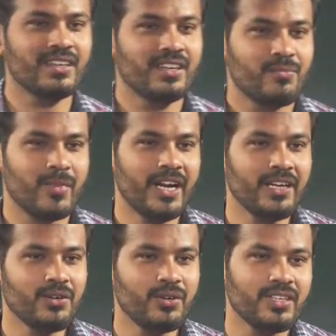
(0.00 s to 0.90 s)

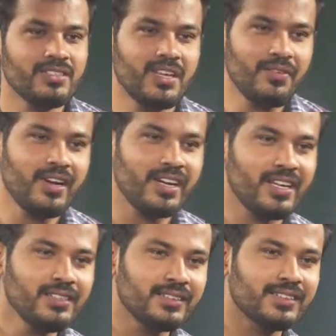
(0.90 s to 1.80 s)
Medico in 7
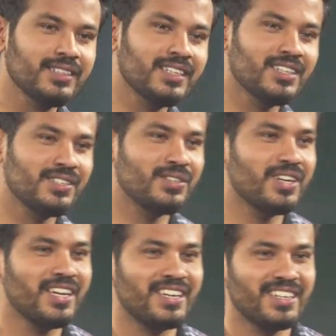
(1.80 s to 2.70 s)
days.
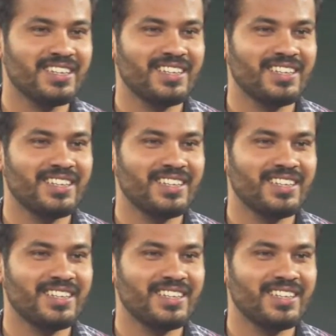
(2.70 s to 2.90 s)
Okay.